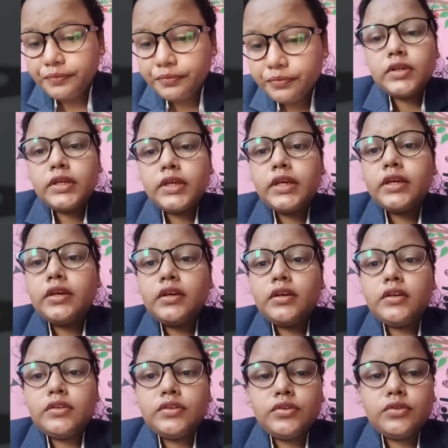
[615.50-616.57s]
Okay.
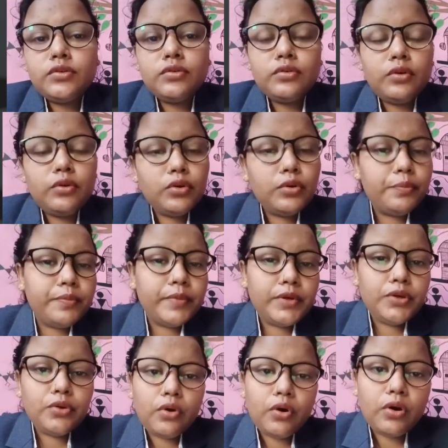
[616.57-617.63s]
So hope
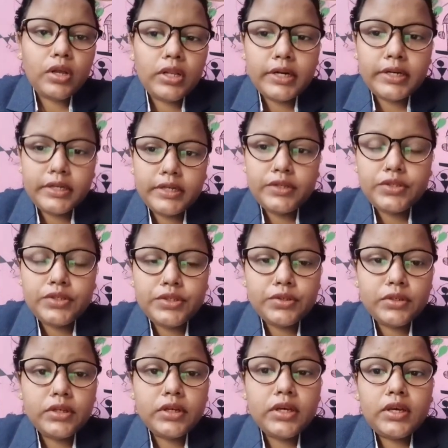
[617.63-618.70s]
you all
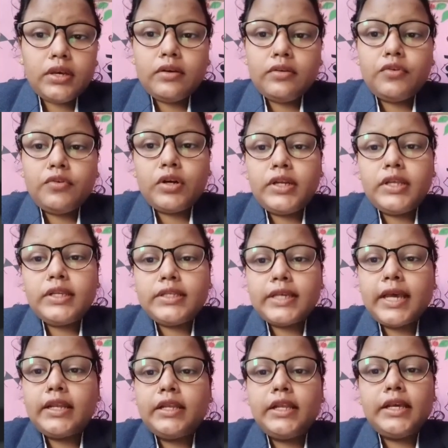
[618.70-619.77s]
understood what is
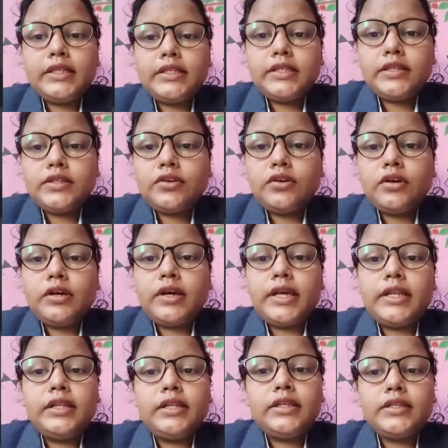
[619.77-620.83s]
analysis
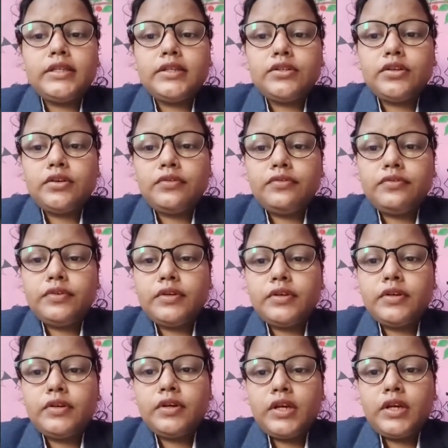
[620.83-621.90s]
of
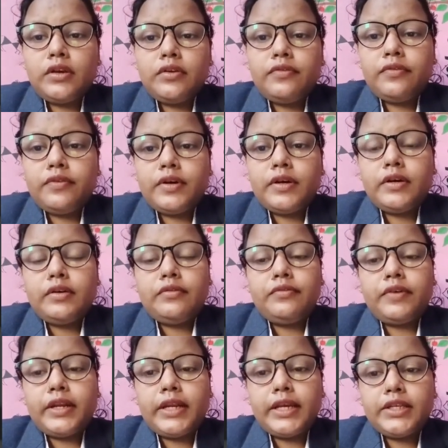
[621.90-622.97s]

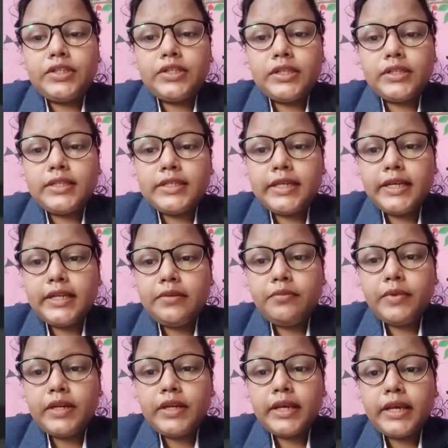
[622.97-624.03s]
financial
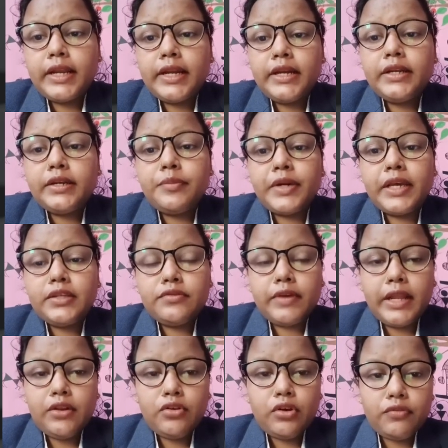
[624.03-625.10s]
statement and enterprise
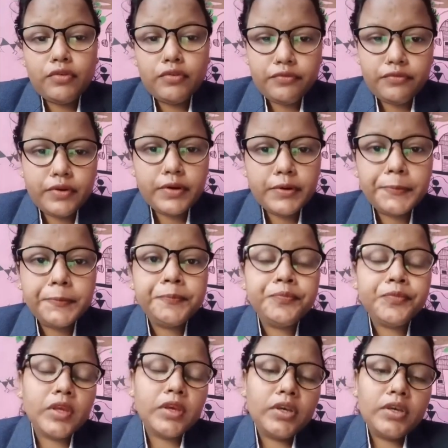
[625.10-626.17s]
value of a firm.
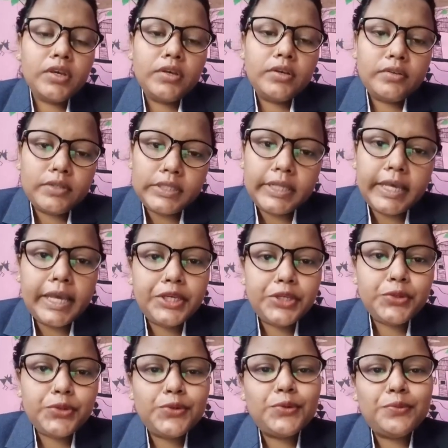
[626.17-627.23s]
Thank
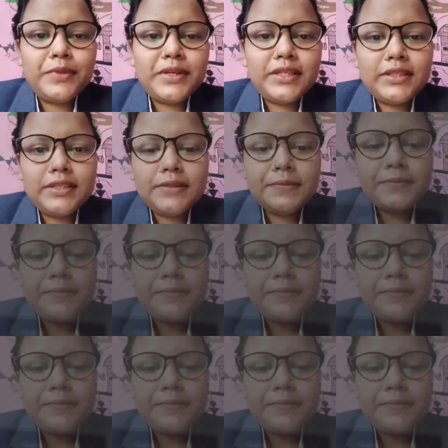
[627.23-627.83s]
you so much.